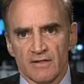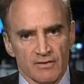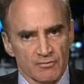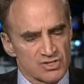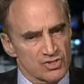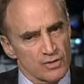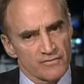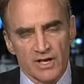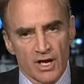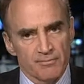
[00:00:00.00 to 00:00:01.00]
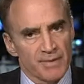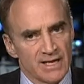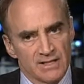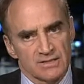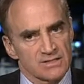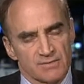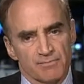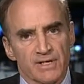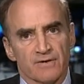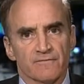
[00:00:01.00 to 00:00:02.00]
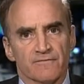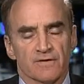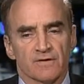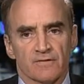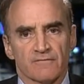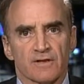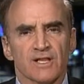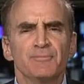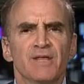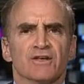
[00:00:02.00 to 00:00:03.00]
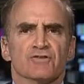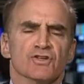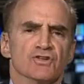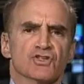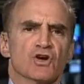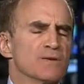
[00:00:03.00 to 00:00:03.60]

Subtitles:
it was sort of an unbalanced bit of clip that you showed.